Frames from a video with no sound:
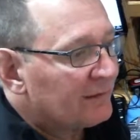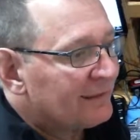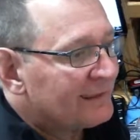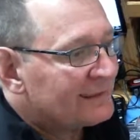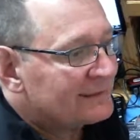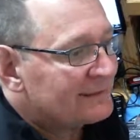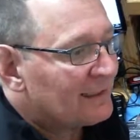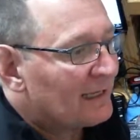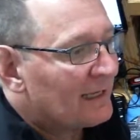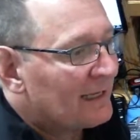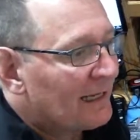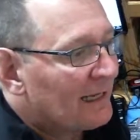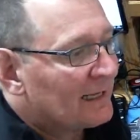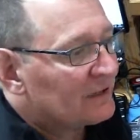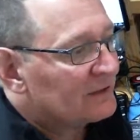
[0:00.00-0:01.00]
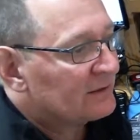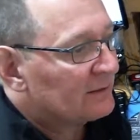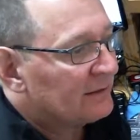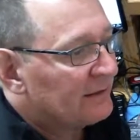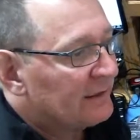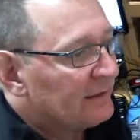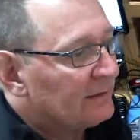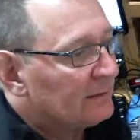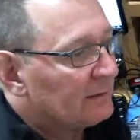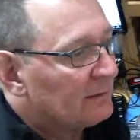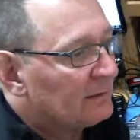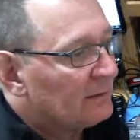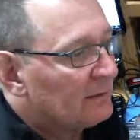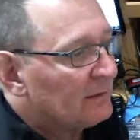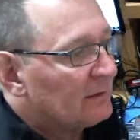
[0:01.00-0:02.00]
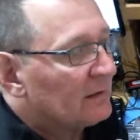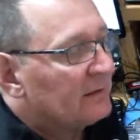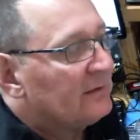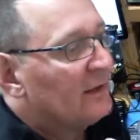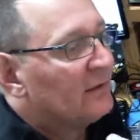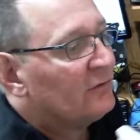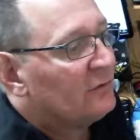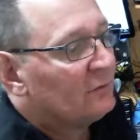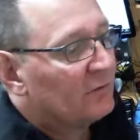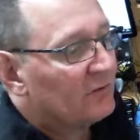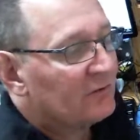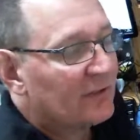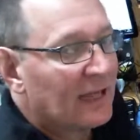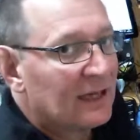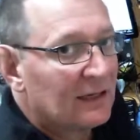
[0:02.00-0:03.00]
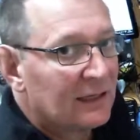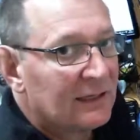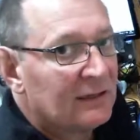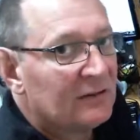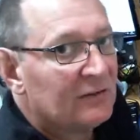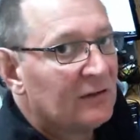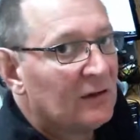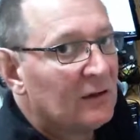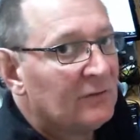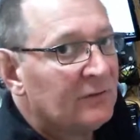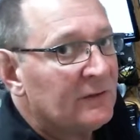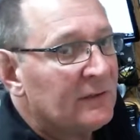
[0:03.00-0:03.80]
It is not actually a test of the satellite itself.